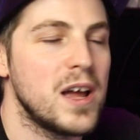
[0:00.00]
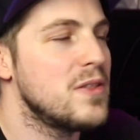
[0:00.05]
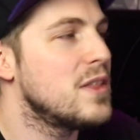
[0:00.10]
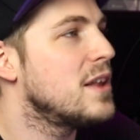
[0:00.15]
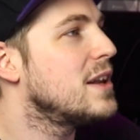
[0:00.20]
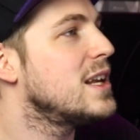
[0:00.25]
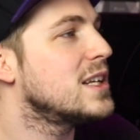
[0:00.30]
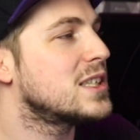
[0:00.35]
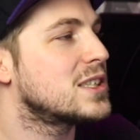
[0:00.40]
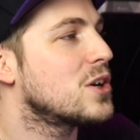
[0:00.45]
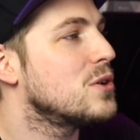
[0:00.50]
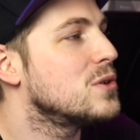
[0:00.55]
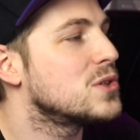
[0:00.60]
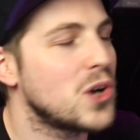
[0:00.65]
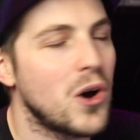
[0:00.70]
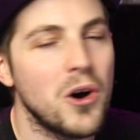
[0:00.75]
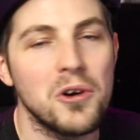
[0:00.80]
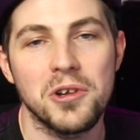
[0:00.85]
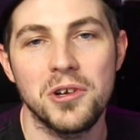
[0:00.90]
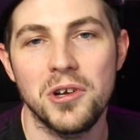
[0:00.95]
And the list goes
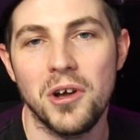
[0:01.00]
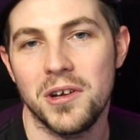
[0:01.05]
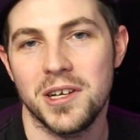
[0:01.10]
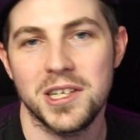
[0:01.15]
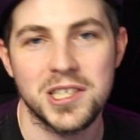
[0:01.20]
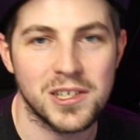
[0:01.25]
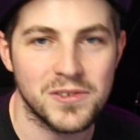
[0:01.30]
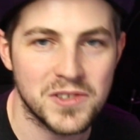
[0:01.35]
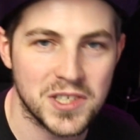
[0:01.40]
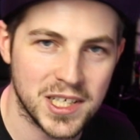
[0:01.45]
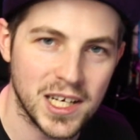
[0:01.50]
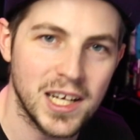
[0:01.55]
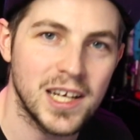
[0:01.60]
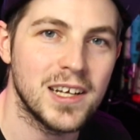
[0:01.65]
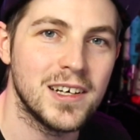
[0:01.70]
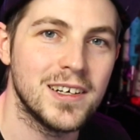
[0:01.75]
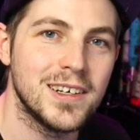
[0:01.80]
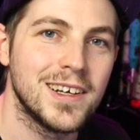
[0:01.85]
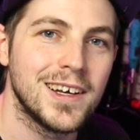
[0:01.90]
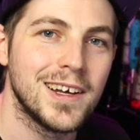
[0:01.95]
on and on, as you've
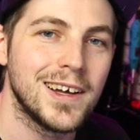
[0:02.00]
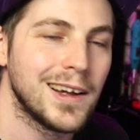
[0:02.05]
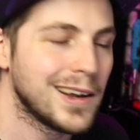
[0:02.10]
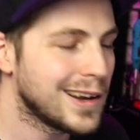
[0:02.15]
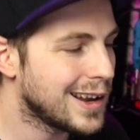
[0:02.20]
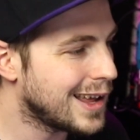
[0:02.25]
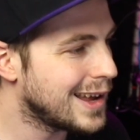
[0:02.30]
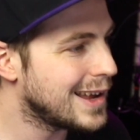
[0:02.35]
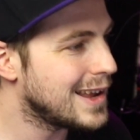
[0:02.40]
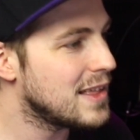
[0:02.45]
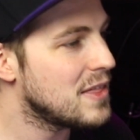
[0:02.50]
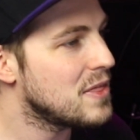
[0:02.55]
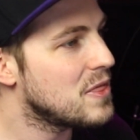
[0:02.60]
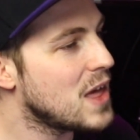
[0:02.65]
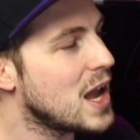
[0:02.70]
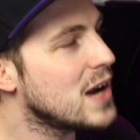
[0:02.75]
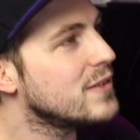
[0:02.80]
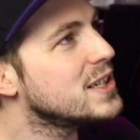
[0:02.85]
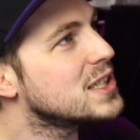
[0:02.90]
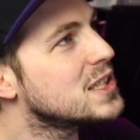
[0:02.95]
seen. Like,
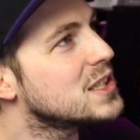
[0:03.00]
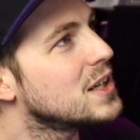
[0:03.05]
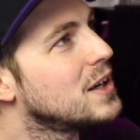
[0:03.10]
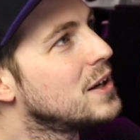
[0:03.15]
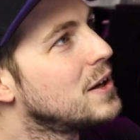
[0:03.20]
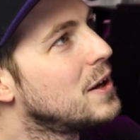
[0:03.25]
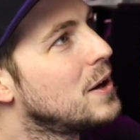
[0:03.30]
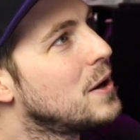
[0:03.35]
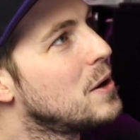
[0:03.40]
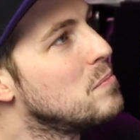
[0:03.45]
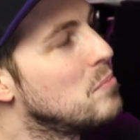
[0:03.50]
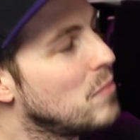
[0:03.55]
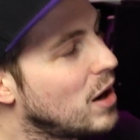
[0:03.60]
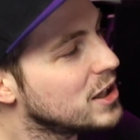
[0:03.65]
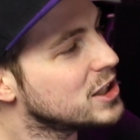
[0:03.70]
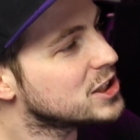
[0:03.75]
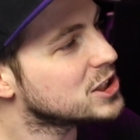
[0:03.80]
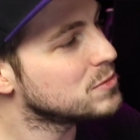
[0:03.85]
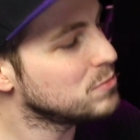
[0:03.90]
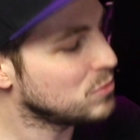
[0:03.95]
there is
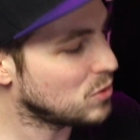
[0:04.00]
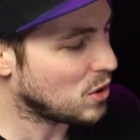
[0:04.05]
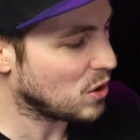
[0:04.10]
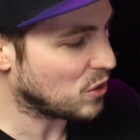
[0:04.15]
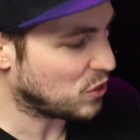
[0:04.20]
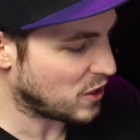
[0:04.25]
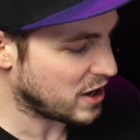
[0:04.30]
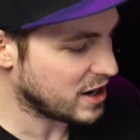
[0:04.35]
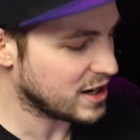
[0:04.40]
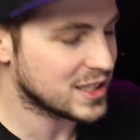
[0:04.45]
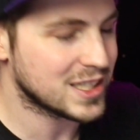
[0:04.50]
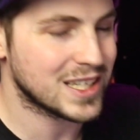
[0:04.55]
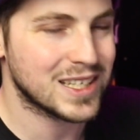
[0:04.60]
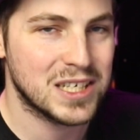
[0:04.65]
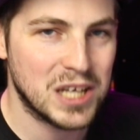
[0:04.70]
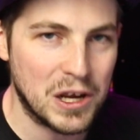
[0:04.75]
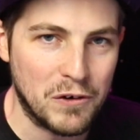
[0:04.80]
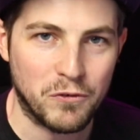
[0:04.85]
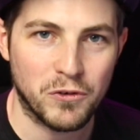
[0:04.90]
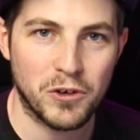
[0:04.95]
much more things
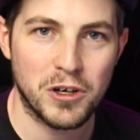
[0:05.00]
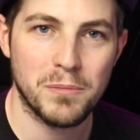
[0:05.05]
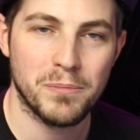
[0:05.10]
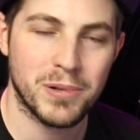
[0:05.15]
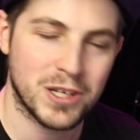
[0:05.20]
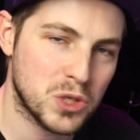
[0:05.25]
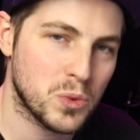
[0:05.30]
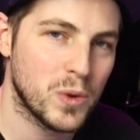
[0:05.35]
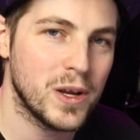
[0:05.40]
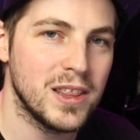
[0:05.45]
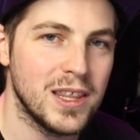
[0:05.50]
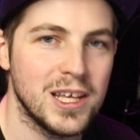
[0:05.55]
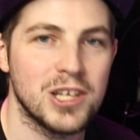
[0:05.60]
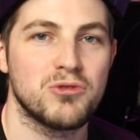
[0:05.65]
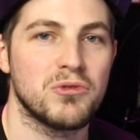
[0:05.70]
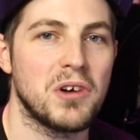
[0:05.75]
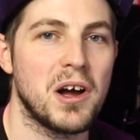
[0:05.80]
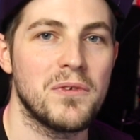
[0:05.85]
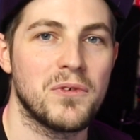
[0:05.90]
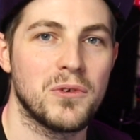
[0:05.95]
different between
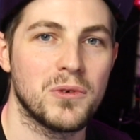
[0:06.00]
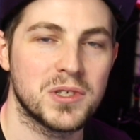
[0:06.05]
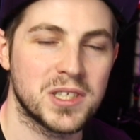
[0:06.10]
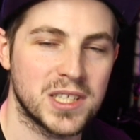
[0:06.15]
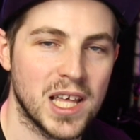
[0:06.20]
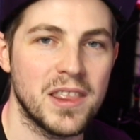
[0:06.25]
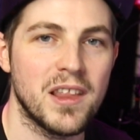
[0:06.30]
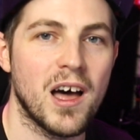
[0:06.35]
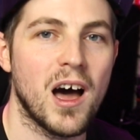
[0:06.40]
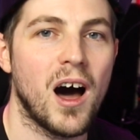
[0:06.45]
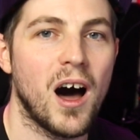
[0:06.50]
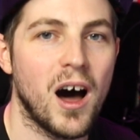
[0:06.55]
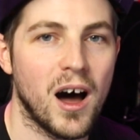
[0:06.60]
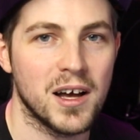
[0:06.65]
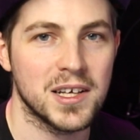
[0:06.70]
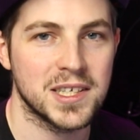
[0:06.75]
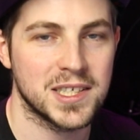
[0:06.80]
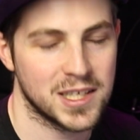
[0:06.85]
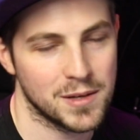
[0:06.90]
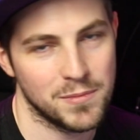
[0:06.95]
these rifles than there
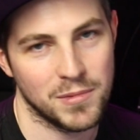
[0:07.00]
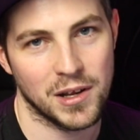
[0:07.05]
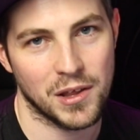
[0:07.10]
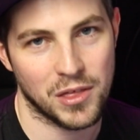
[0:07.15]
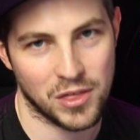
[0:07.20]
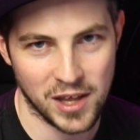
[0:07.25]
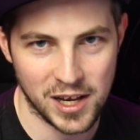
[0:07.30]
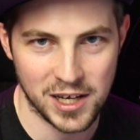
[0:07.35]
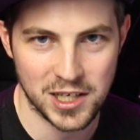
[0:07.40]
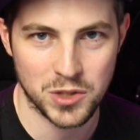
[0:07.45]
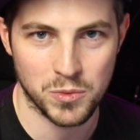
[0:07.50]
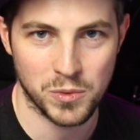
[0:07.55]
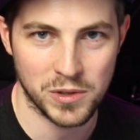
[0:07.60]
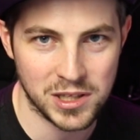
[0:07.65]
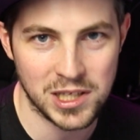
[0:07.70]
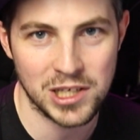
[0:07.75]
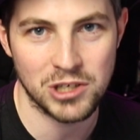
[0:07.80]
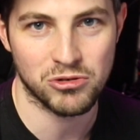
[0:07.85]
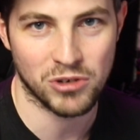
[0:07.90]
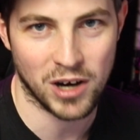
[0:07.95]
are similar things with these